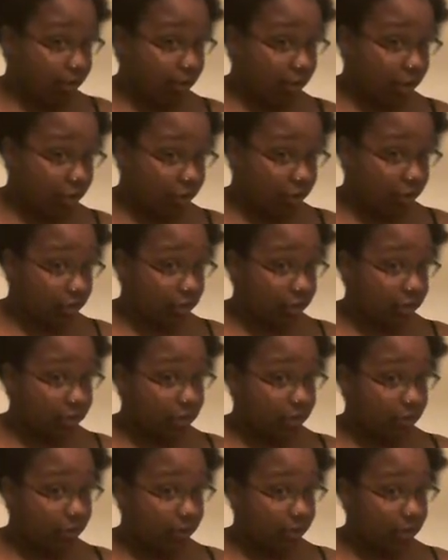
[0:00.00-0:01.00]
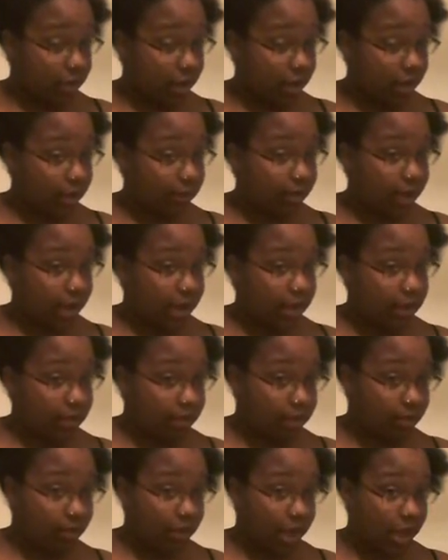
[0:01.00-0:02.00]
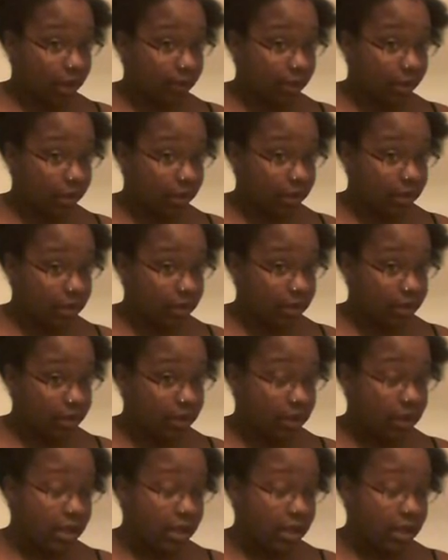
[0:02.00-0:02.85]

part behind the bang part,